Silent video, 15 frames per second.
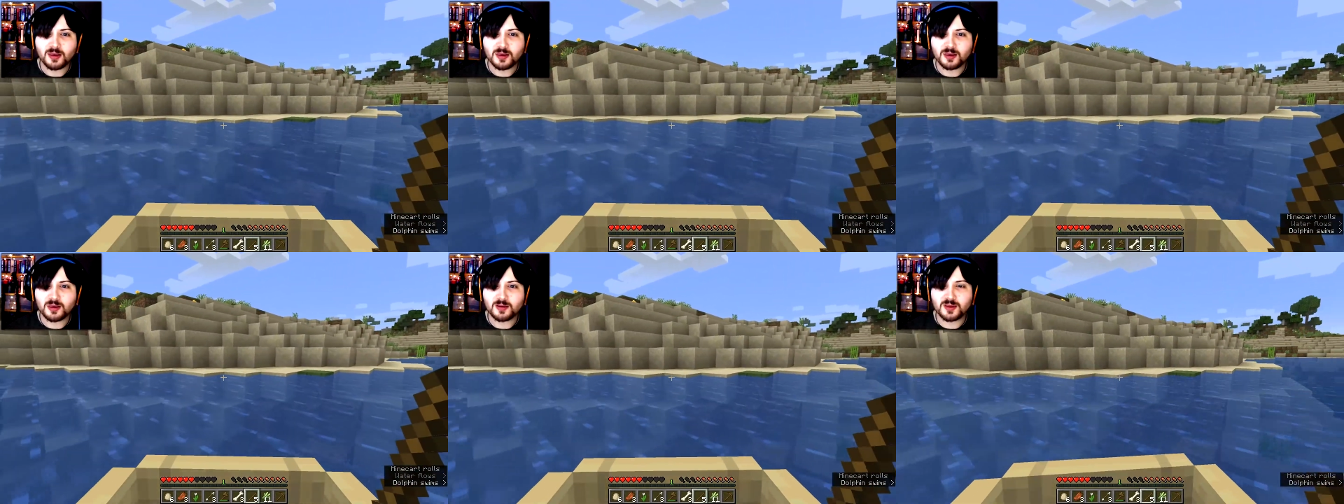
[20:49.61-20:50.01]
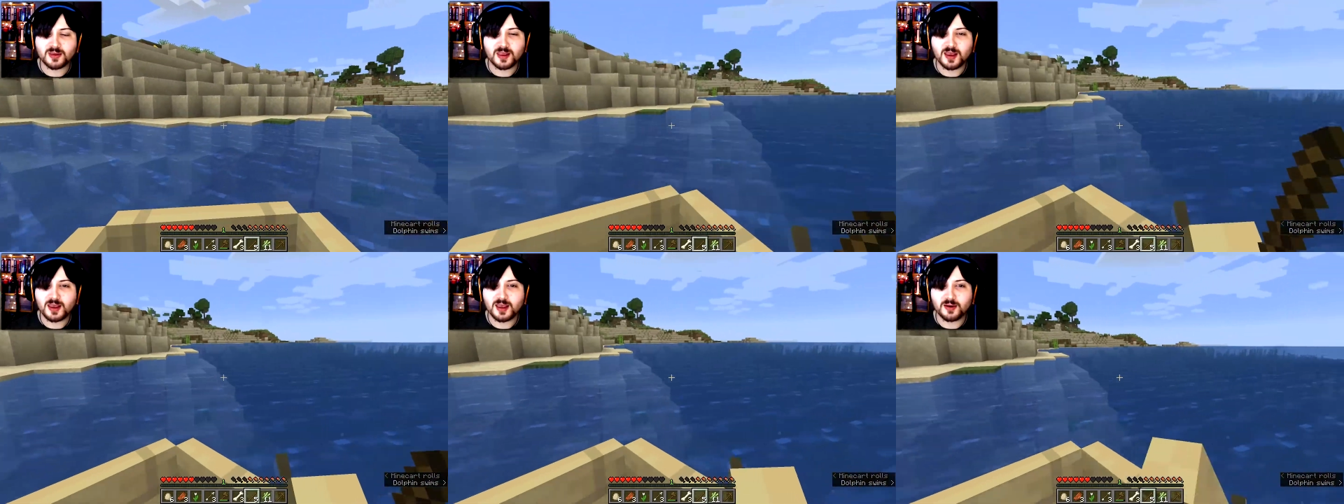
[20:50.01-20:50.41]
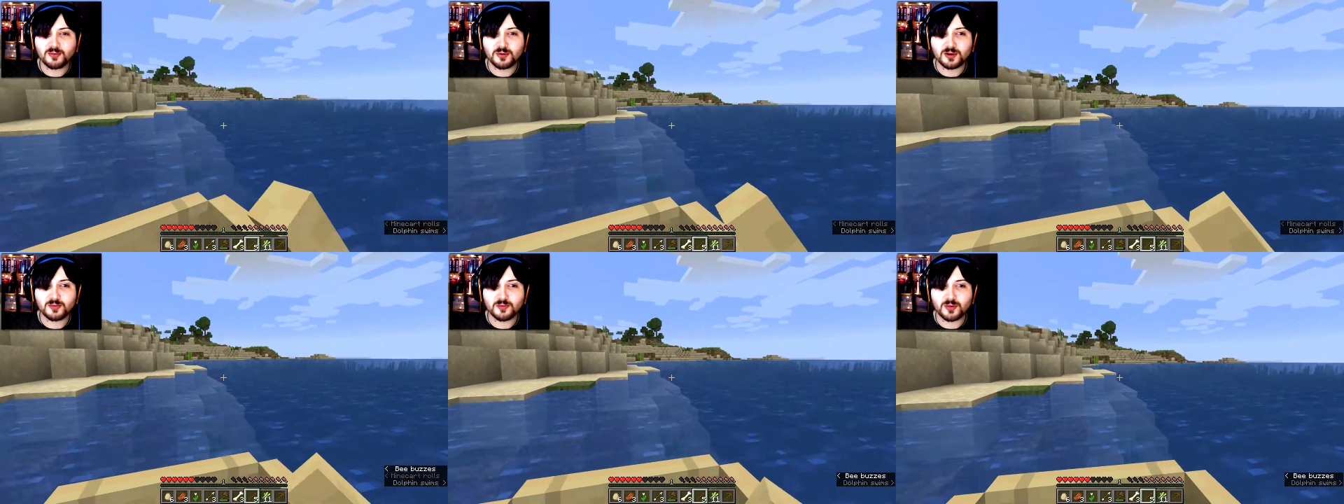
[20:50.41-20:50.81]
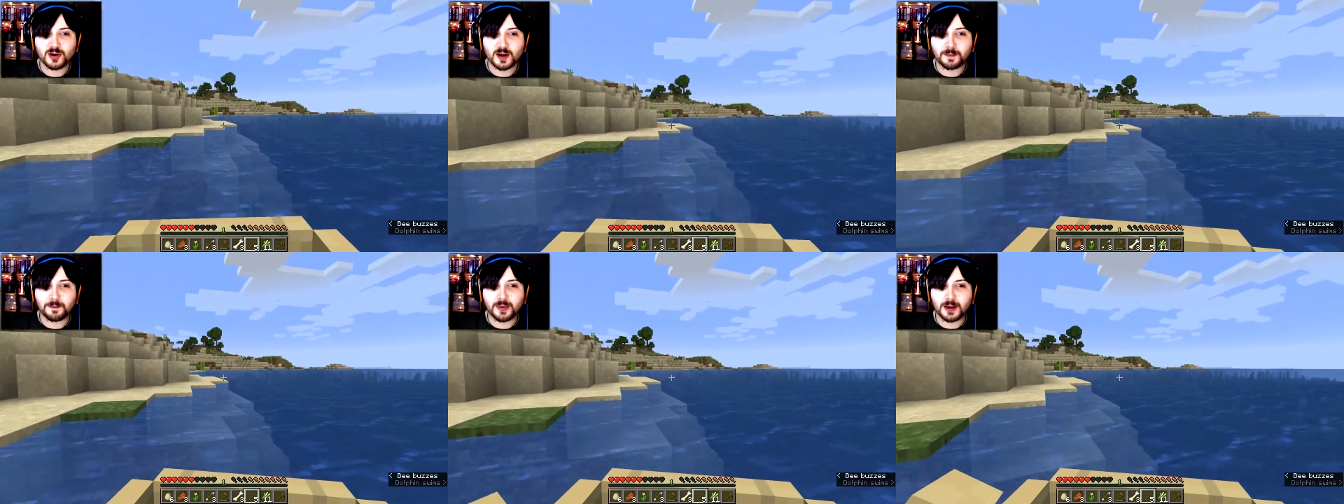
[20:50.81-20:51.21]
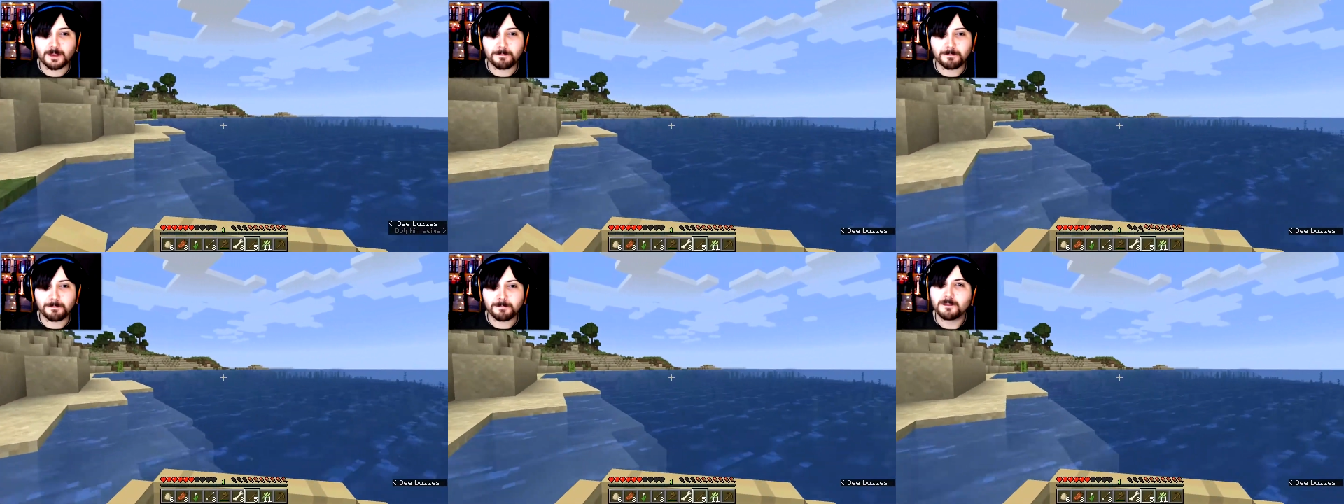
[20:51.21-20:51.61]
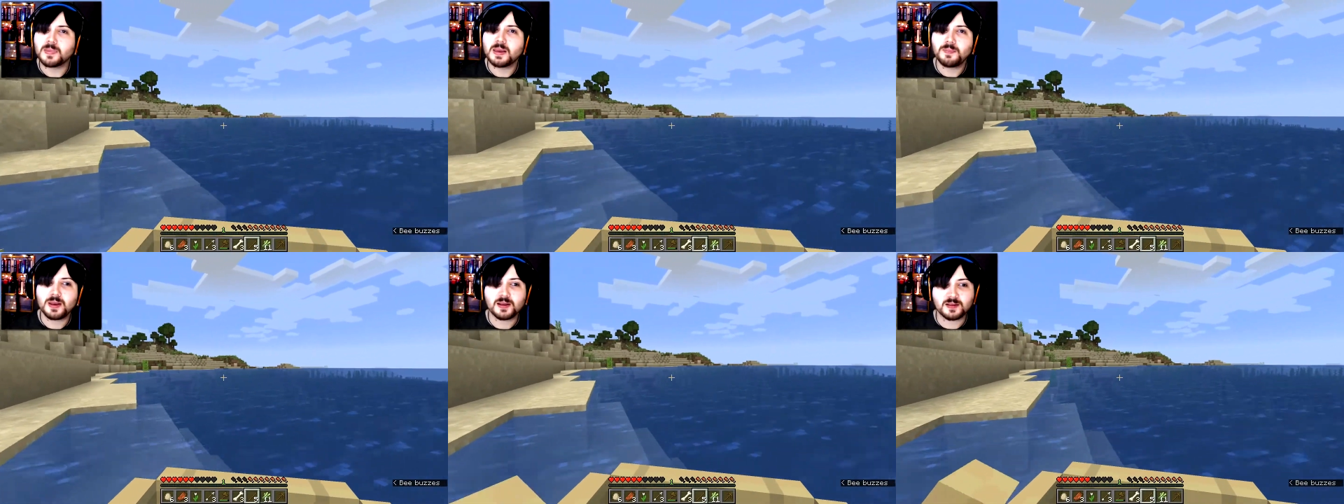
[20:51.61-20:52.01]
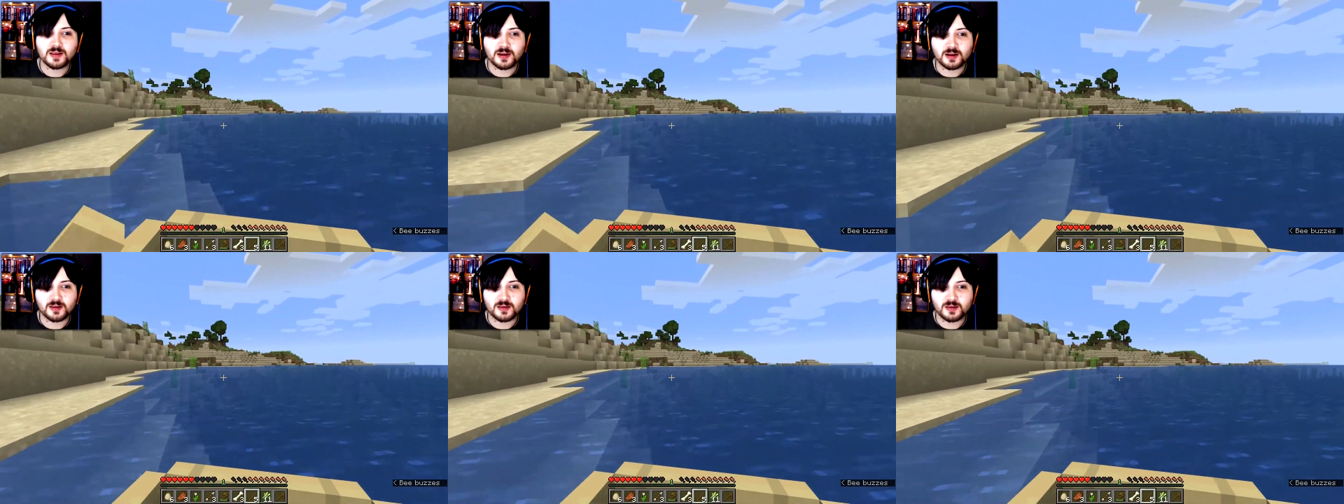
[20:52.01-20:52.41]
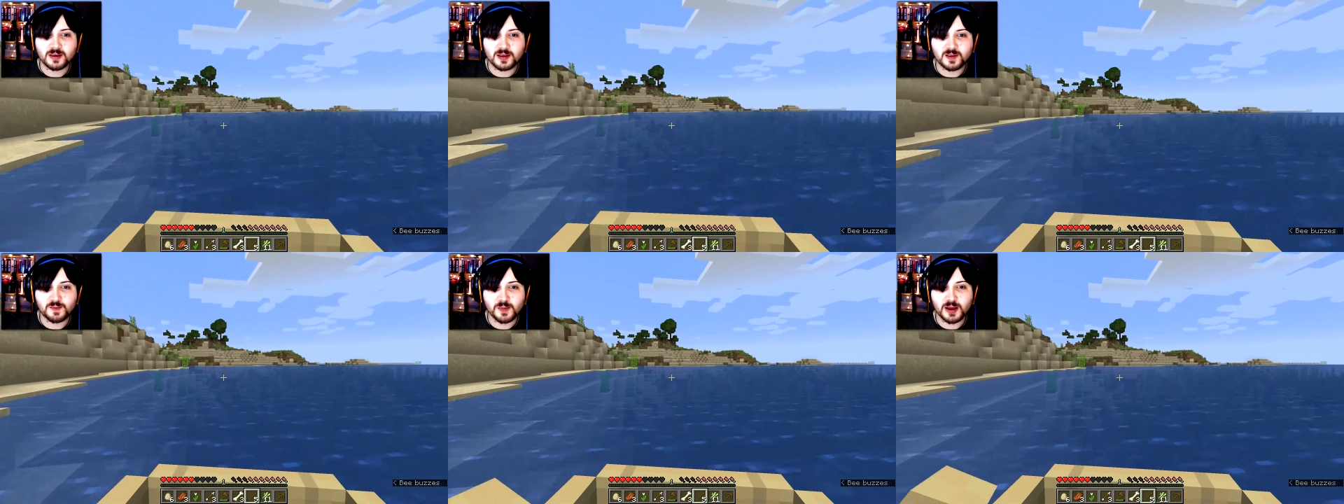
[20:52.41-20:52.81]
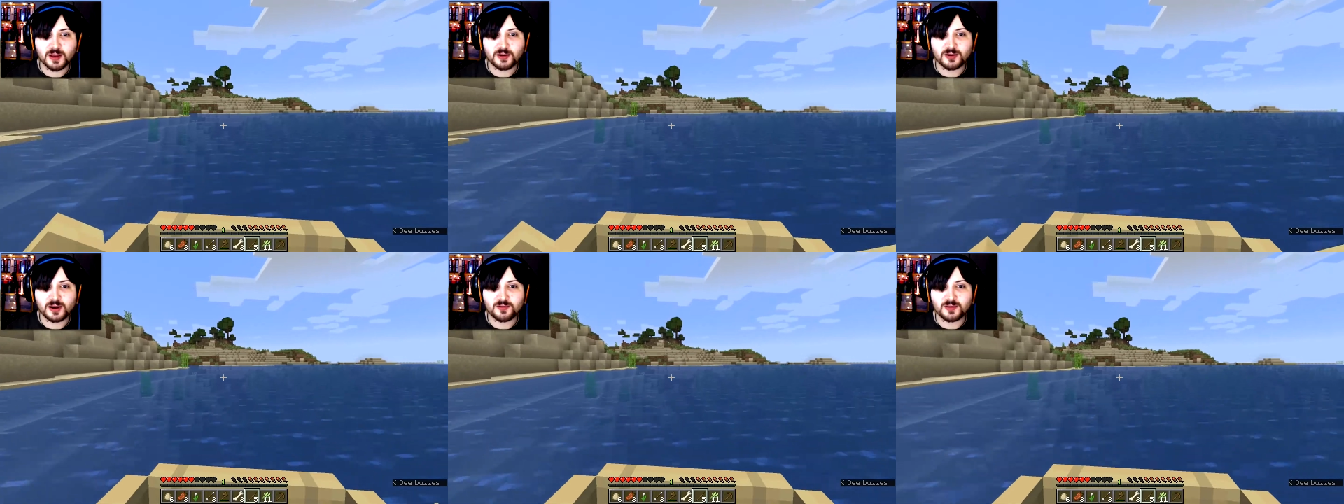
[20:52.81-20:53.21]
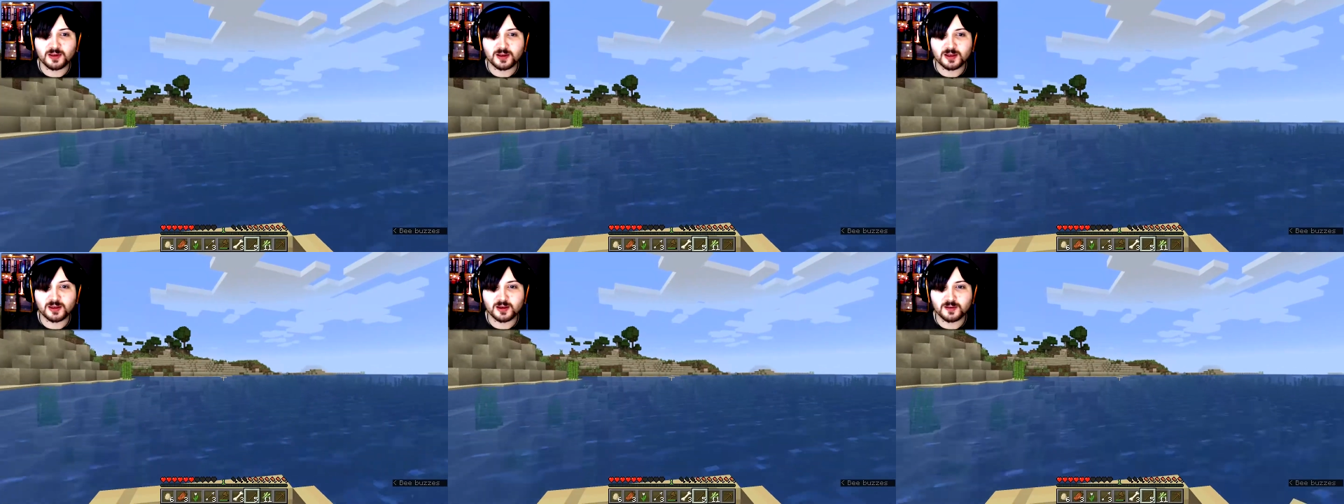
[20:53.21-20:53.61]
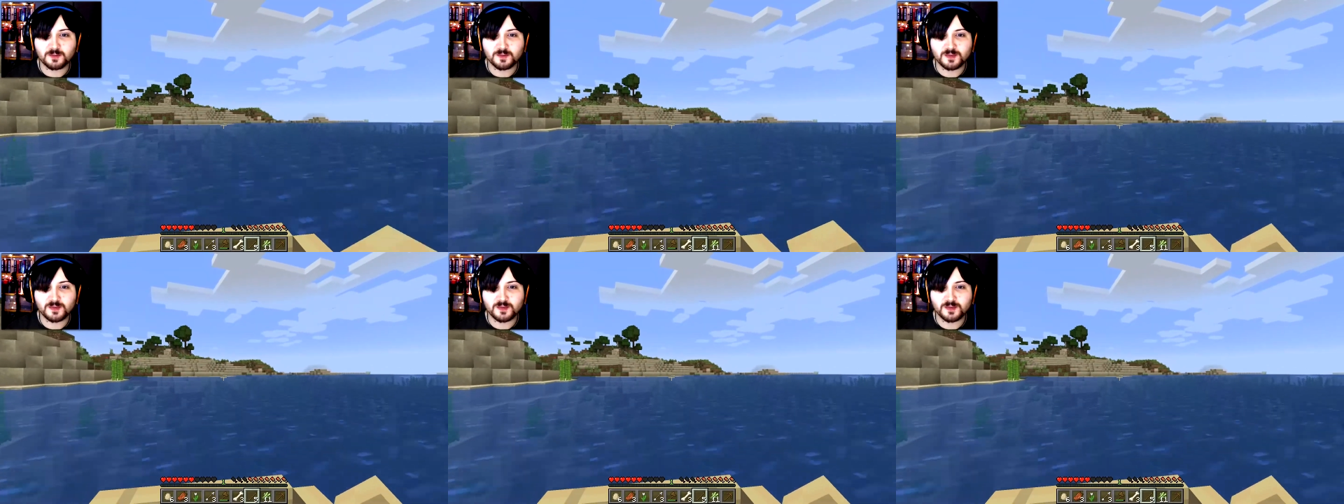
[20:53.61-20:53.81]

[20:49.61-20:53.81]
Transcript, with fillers: You'd think it wouldn't work, but maybe it does. It's Minecraft logic.